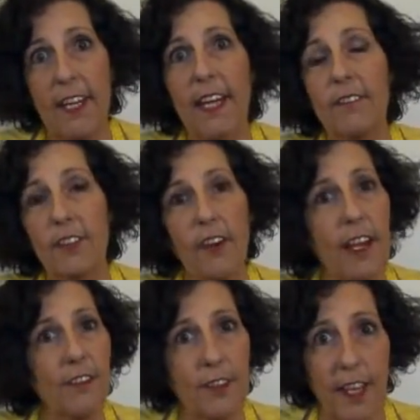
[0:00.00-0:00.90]
I have to
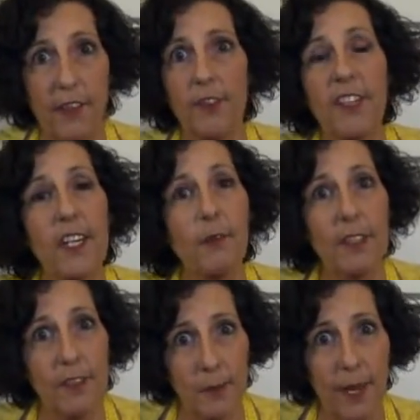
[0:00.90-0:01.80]
drive to another city,
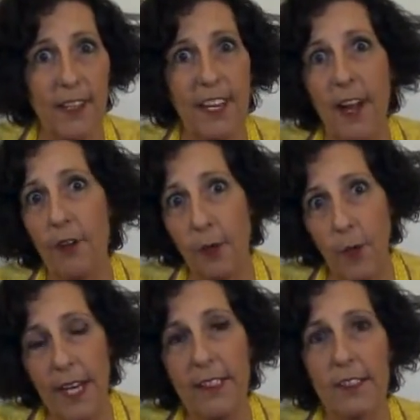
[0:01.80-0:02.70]
which is about an hour away,